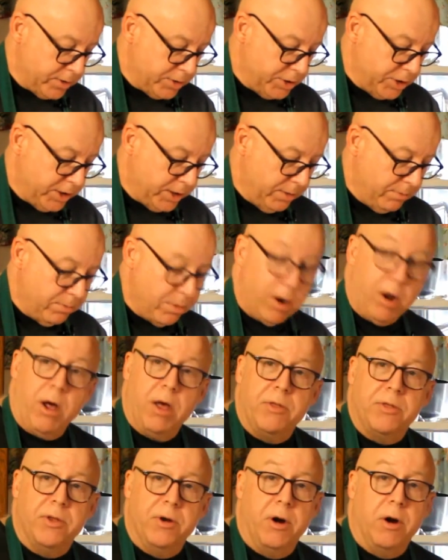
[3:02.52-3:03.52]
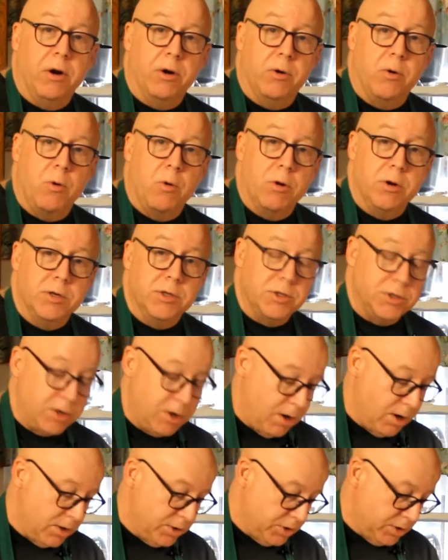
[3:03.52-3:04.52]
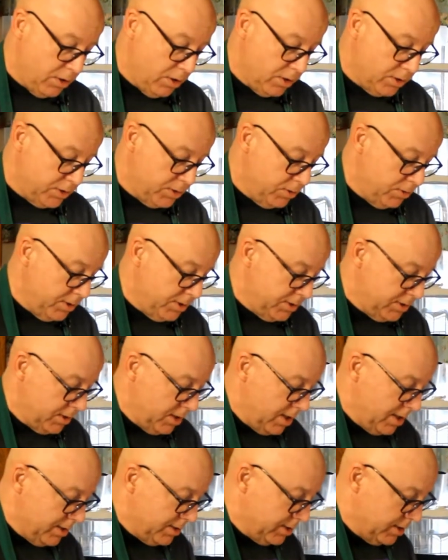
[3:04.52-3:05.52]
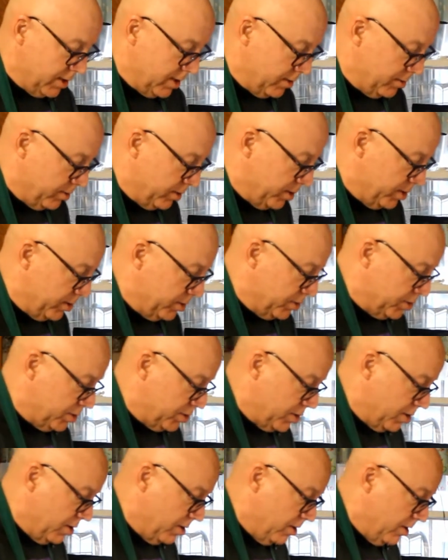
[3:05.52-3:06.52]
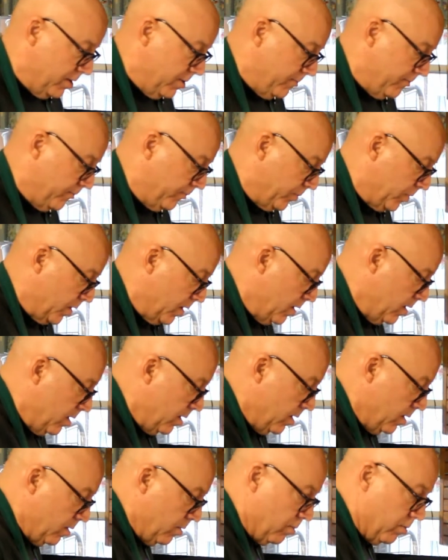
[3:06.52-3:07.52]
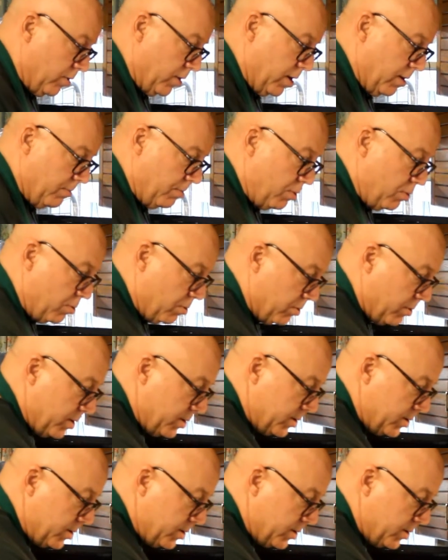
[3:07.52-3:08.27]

chicken broth and our cornstarch and our soy sauce, another good stir. We're going to pour